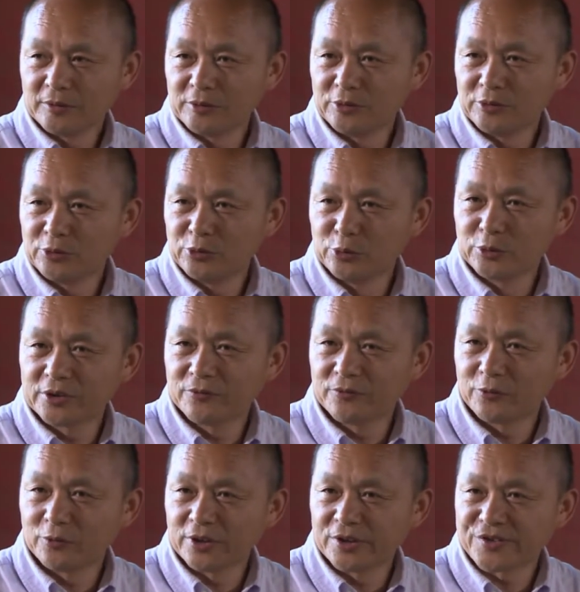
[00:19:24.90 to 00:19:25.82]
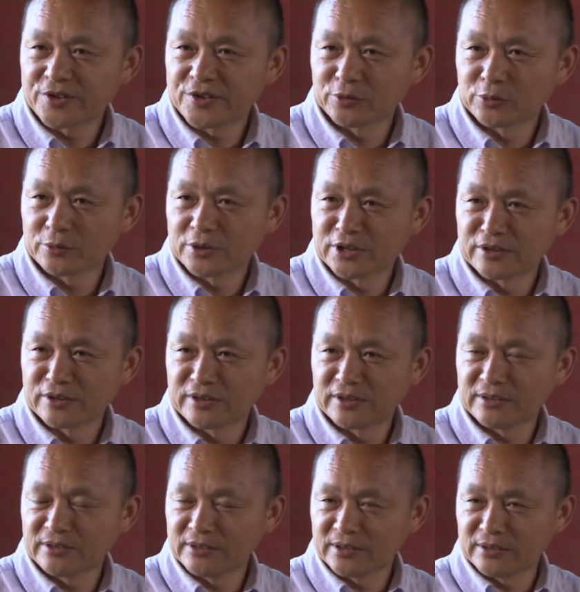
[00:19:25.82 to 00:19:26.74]
look for a solution,
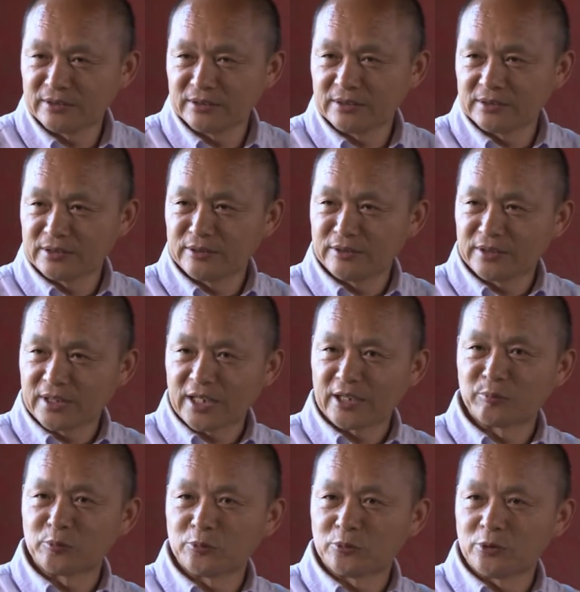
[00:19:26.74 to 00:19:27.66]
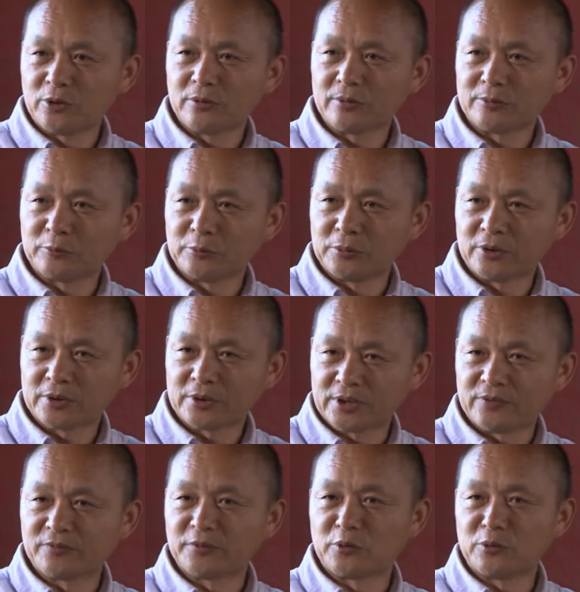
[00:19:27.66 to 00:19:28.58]
then in time we'll
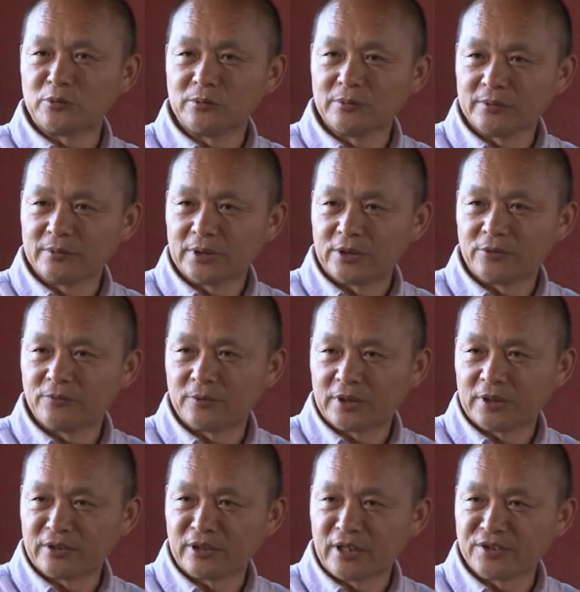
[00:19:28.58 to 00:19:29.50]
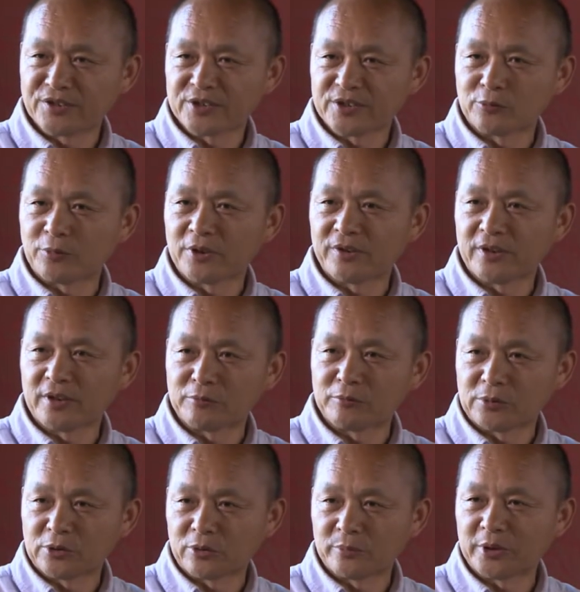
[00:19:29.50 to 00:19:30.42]
give you an answer whether
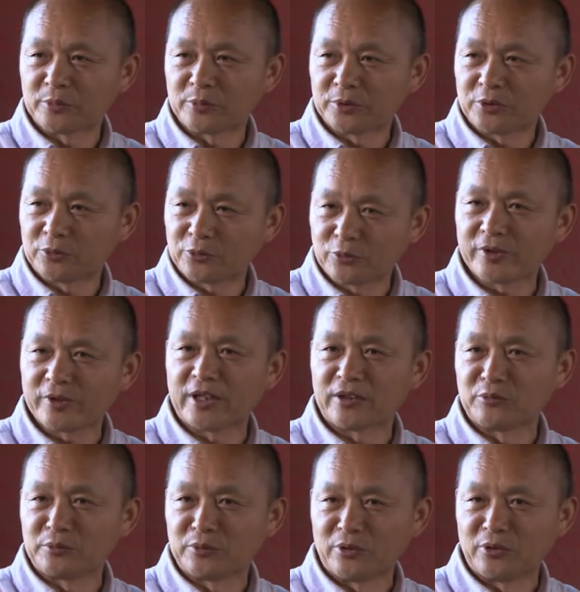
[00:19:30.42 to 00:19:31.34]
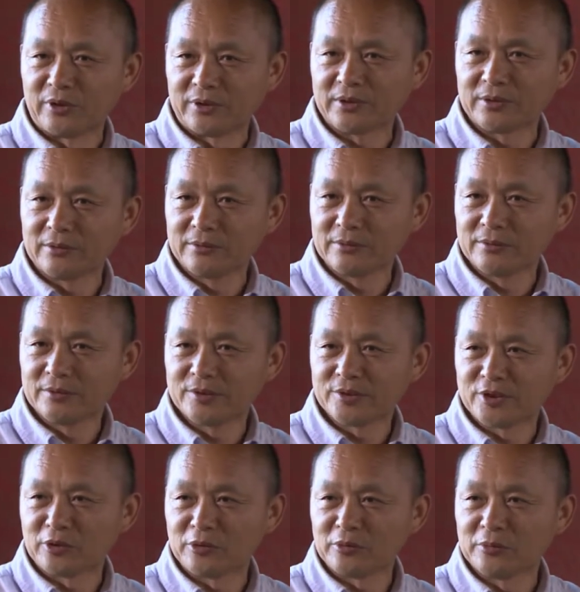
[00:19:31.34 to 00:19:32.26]
we will be able to do that or not.
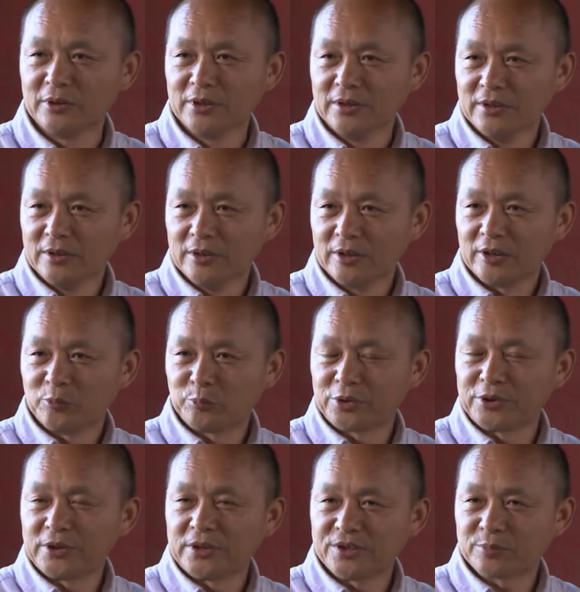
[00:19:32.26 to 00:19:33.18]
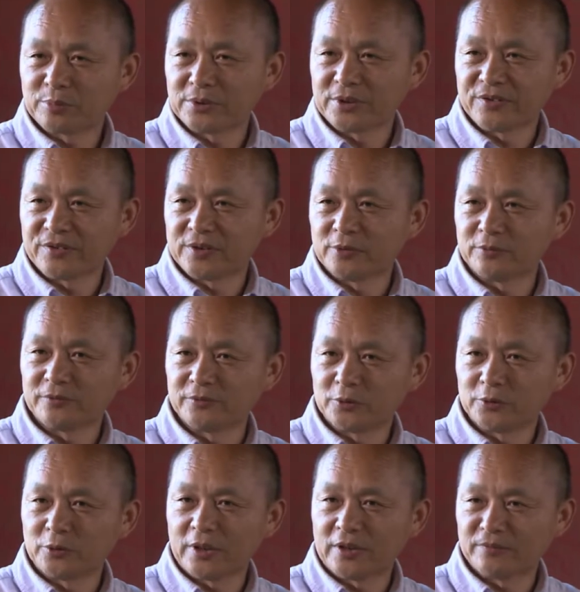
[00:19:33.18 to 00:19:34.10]
So please, if
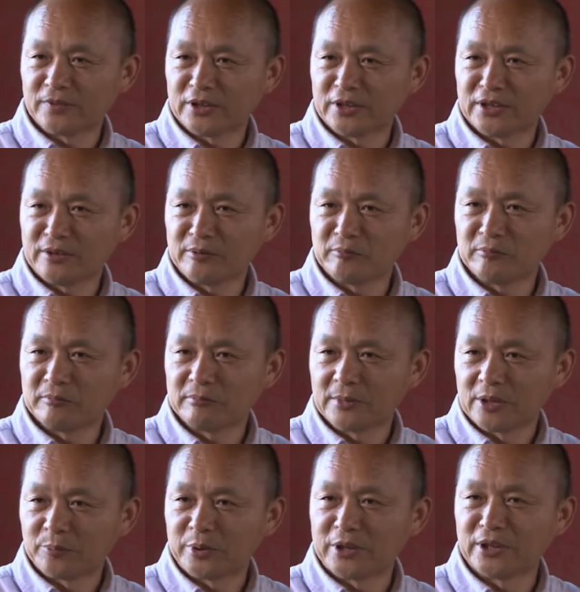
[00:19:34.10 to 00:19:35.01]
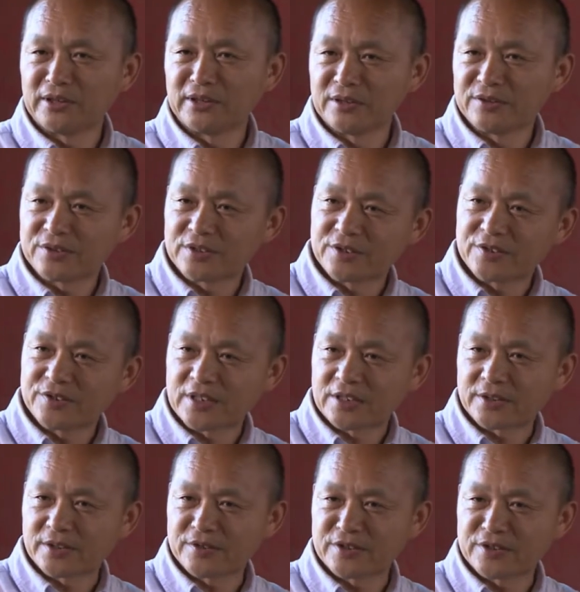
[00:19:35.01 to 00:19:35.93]
you have any opinions and
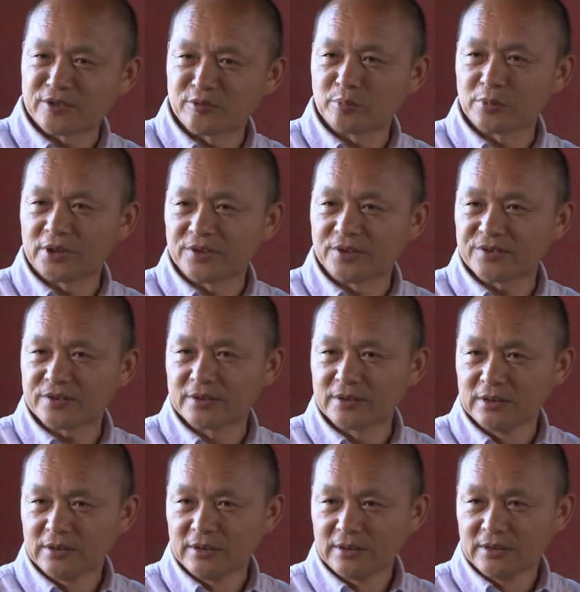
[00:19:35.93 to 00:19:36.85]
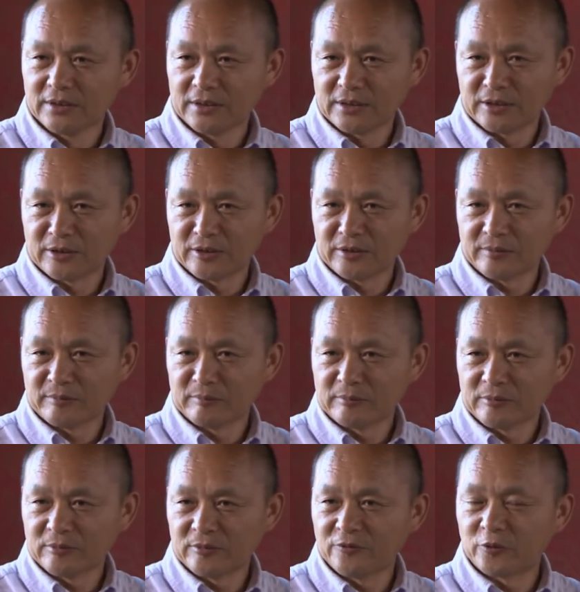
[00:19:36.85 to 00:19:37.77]
suggestions, please
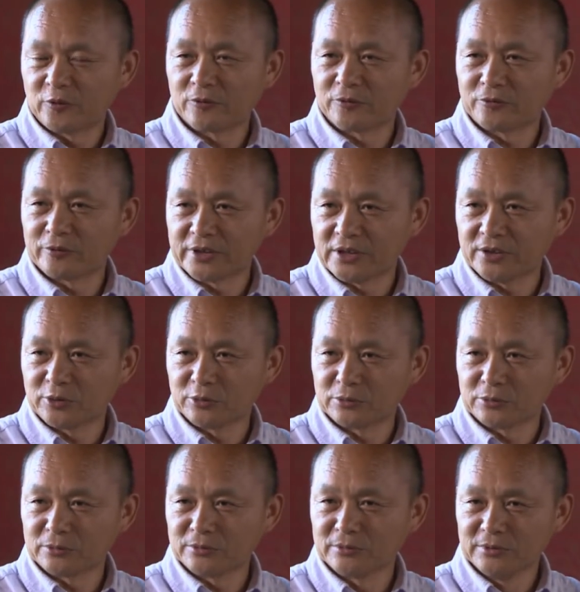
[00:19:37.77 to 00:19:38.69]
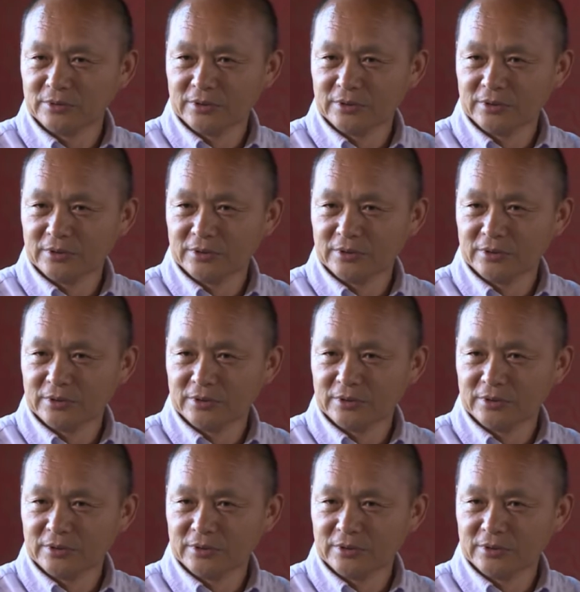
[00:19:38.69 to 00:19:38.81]
feel free to